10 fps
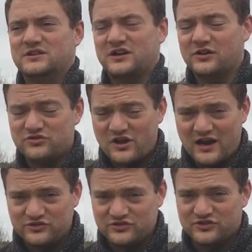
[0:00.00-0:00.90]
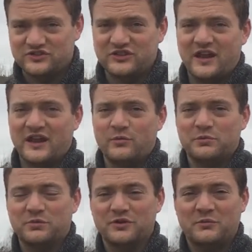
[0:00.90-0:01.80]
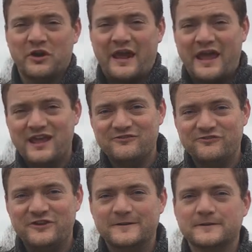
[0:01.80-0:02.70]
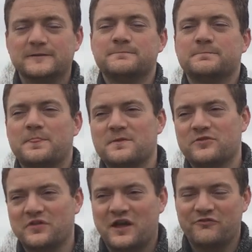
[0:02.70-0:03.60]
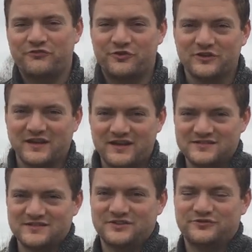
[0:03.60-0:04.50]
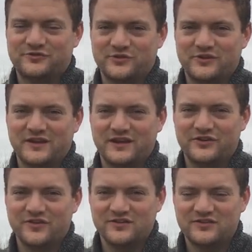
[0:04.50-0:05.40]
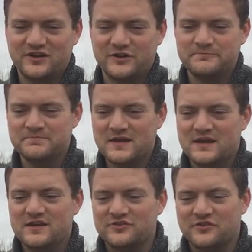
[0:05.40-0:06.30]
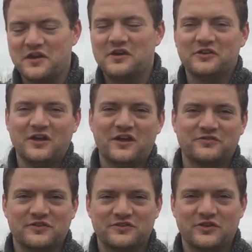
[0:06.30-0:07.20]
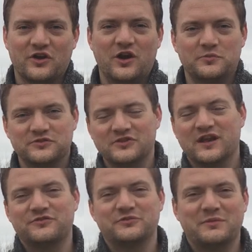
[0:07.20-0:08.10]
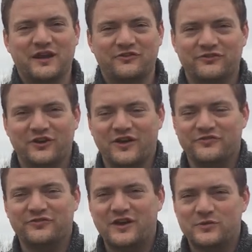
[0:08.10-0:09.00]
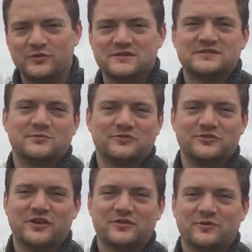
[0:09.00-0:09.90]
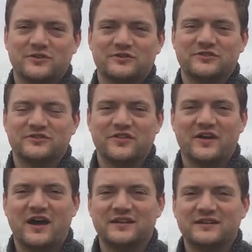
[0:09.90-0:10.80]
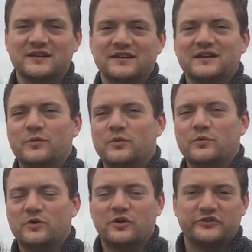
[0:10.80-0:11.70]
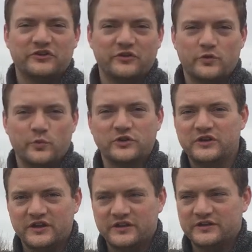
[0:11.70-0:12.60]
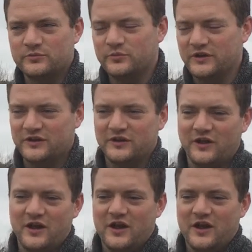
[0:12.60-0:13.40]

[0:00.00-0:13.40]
chicken tractors, and I will put them on a hay field so they can fertilize it for later this year. So there are a lot of things going on. We still have to make a lot of firewood. Some of you guys wanted to see that. We will continue the wood kiln. We